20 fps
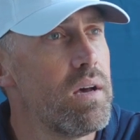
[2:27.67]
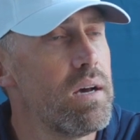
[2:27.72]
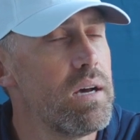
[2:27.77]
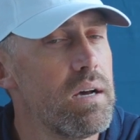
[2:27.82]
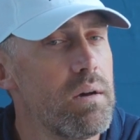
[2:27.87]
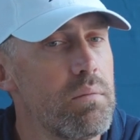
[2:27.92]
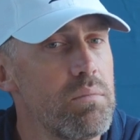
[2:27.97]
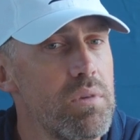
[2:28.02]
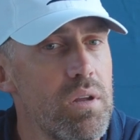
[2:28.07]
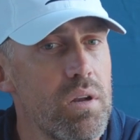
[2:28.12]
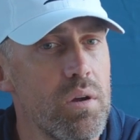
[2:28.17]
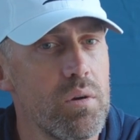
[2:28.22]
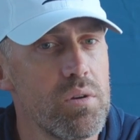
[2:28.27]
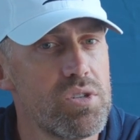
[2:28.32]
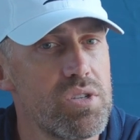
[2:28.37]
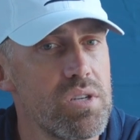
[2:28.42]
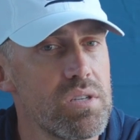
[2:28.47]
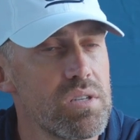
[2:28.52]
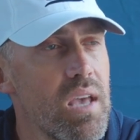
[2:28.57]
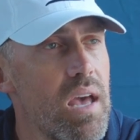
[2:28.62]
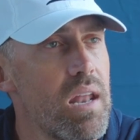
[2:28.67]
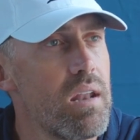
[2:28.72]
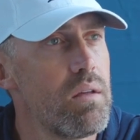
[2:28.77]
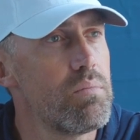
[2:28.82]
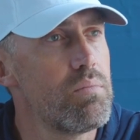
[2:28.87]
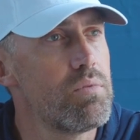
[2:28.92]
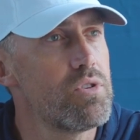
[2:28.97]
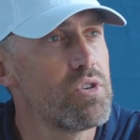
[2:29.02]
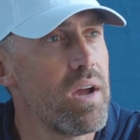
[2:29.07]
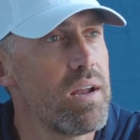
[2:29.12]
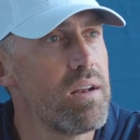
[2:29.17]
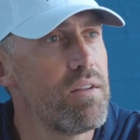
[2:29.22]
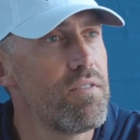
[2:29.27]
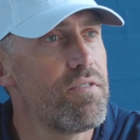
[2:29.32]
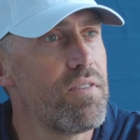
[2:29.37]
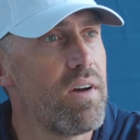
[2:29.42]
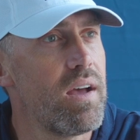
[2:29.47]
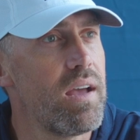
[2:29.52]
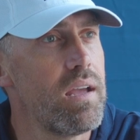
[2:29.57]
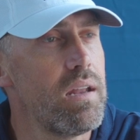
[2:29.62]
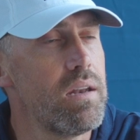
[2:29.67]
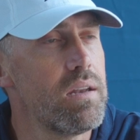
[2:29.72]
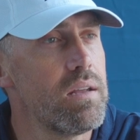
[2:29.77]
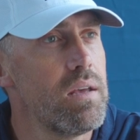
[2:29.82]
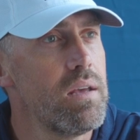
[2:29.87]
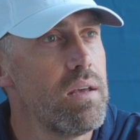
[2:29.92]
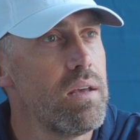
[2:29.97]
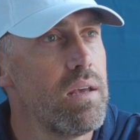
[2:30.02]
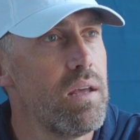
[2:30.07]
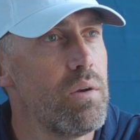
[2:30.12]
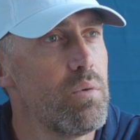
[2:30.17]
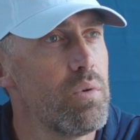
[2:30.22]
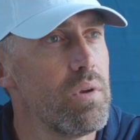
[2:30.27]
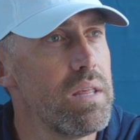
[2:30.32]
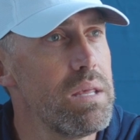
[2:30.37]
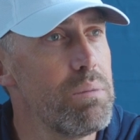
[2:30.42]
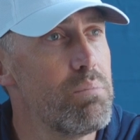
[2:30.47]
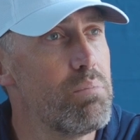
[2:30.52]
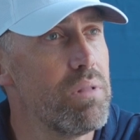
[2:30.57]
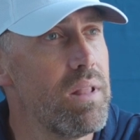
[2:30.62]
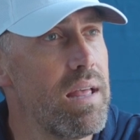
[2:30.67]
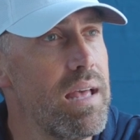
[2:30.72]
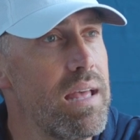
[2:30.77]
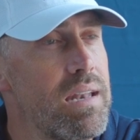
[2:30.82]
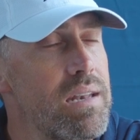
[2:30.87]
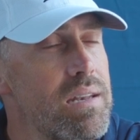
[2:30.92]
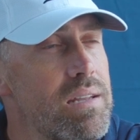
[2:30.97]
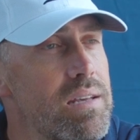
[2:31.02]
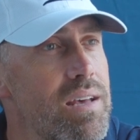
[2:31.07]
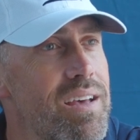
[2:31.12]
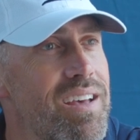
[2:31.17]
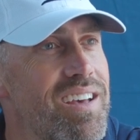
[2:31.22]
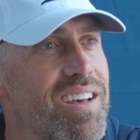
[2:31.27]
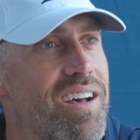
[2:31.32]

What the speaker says: You know, it's just kind of trying to find and really blend